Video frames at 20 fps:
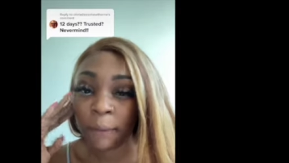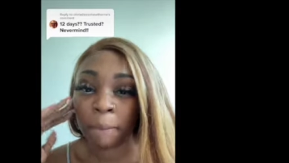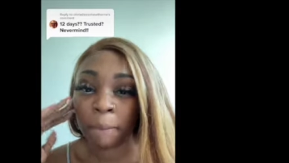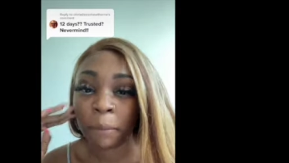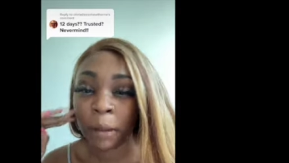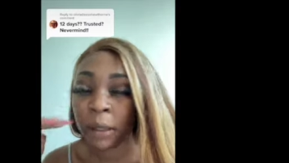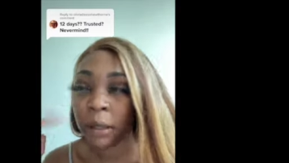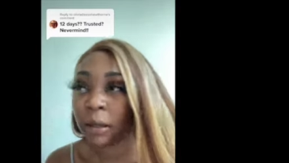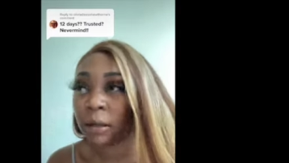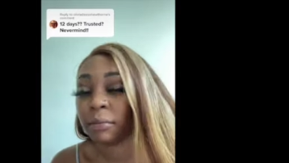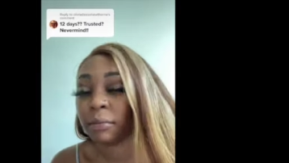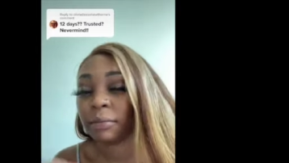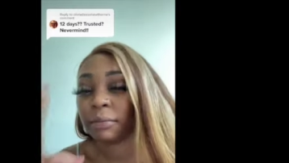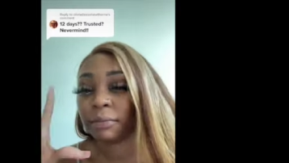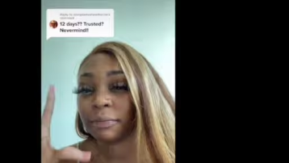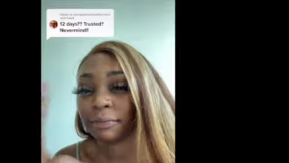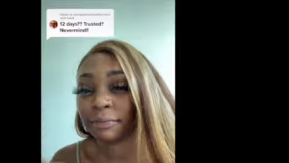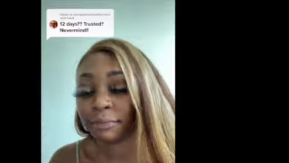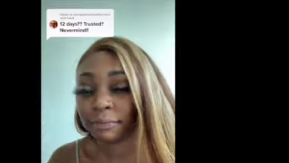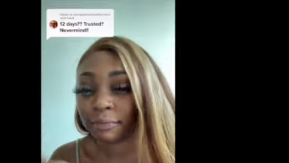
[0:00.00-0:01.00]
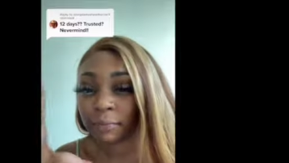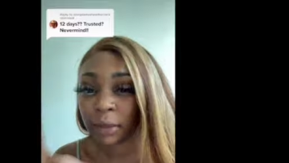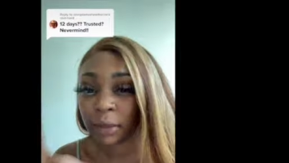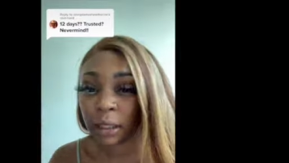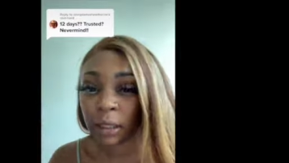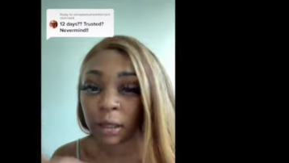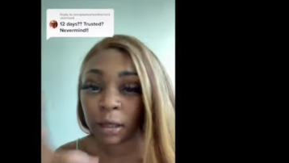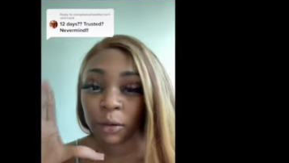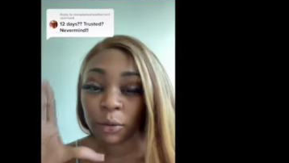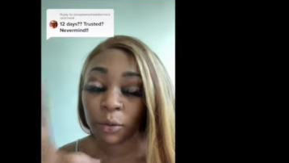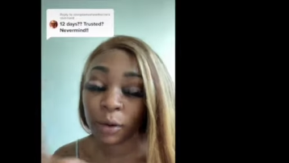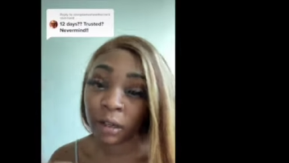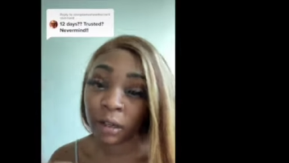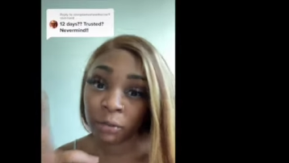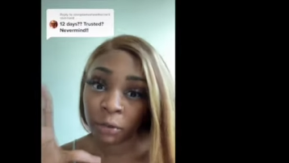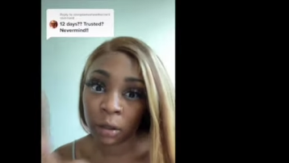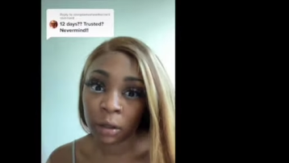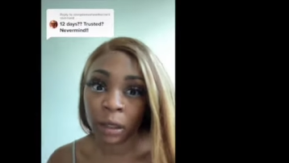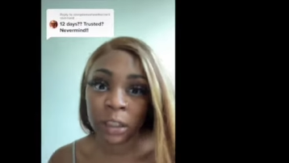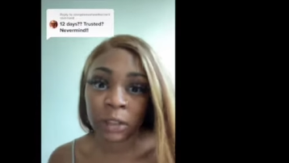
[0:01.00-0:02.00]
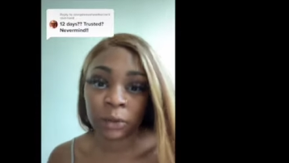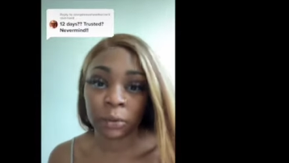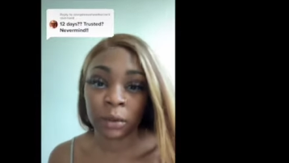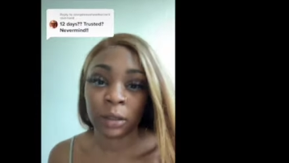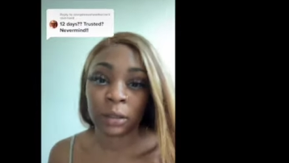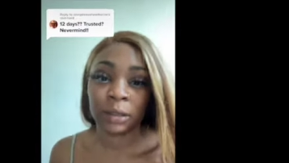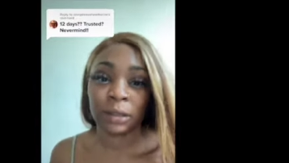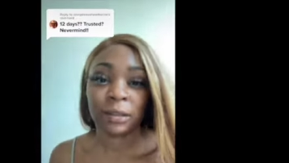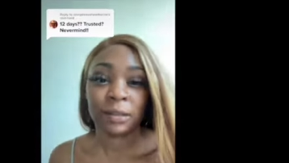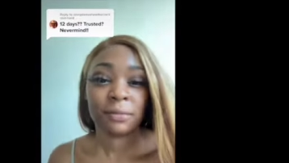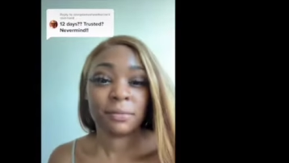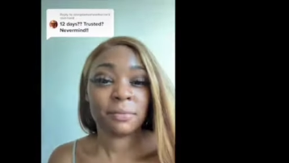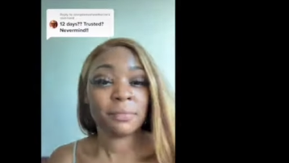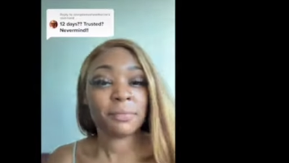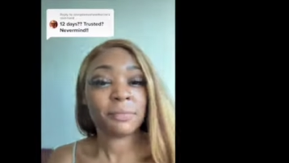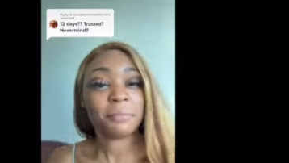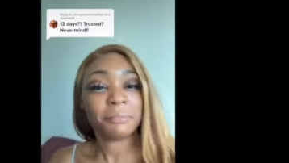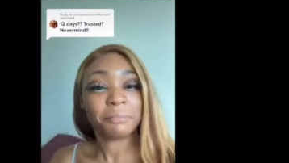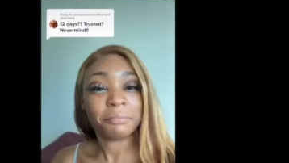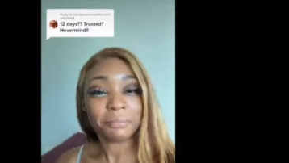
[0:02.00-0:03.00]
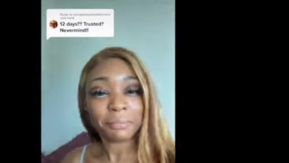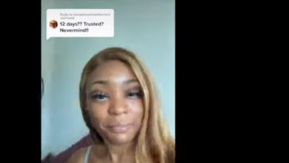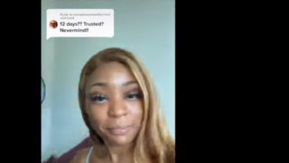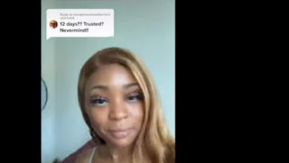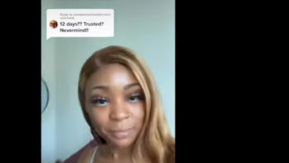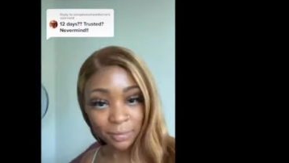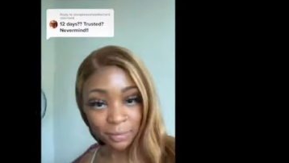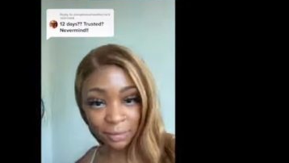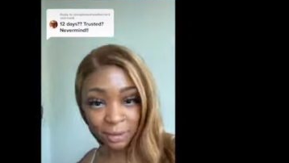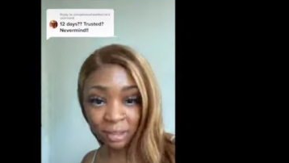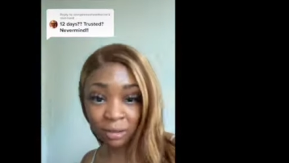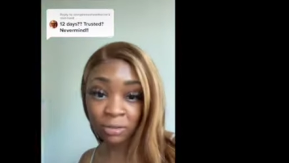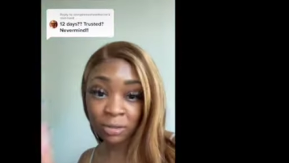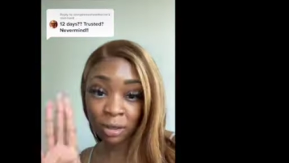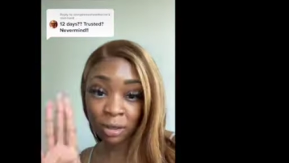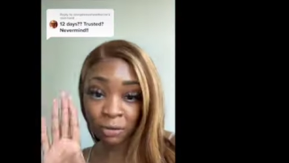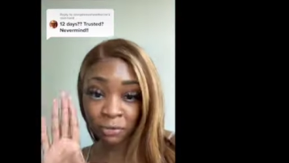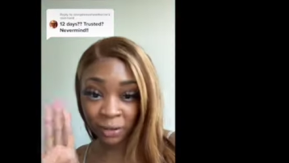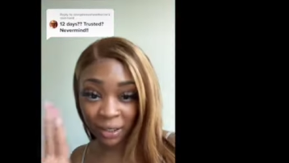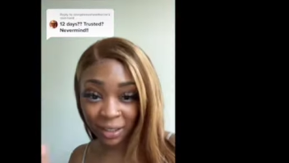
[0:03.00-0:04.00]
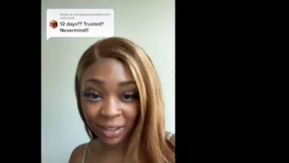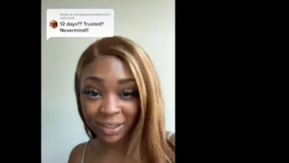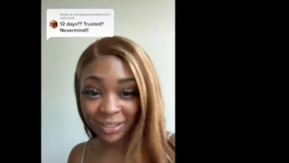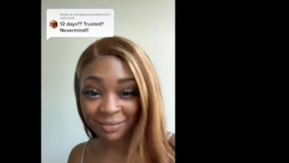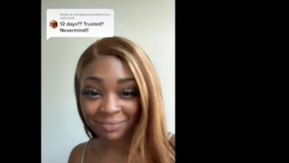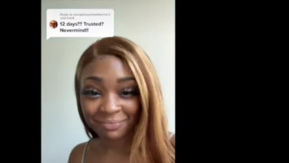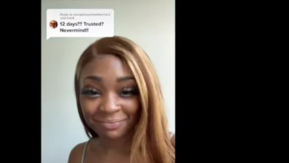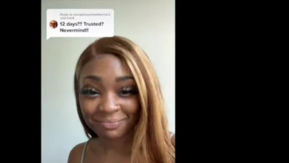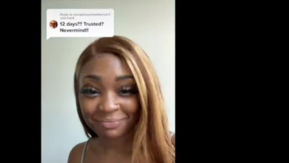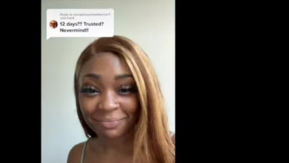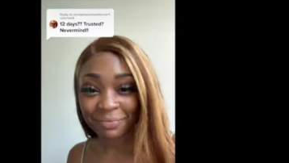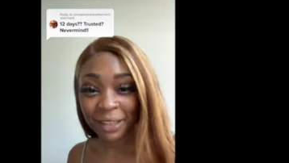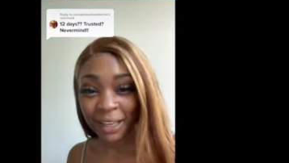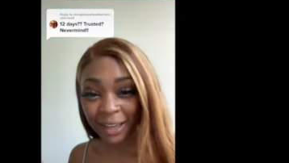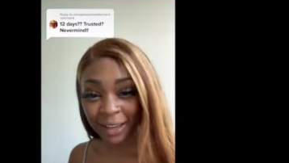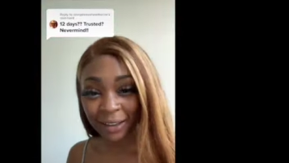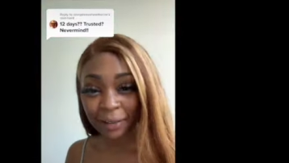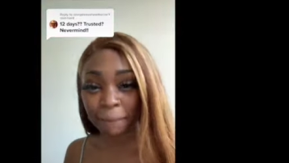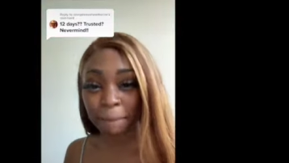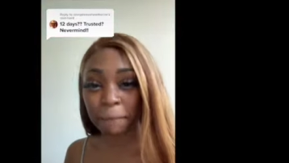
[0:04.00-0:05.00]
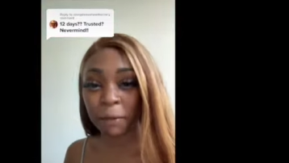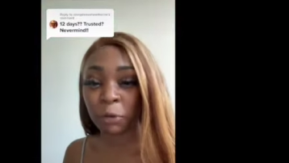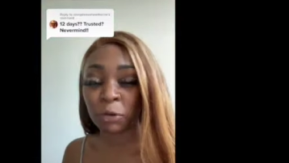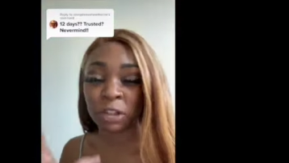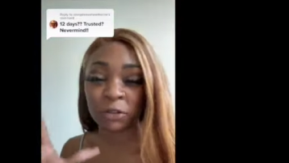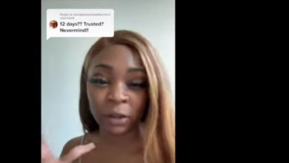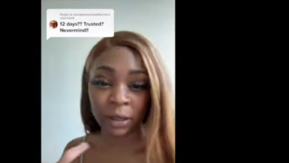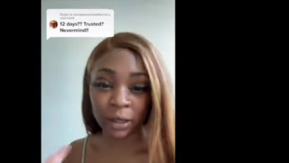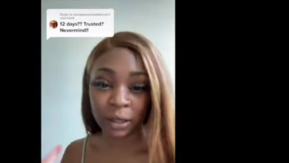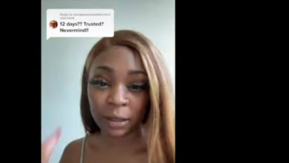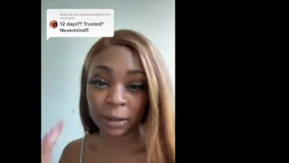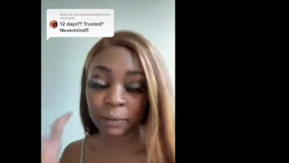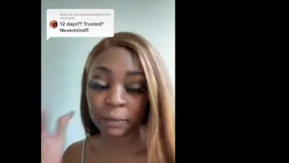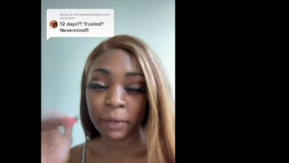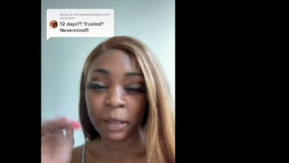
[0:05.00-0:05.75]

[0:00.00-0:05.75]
But what I didn't realize was it was all fake. Okay? It was fake.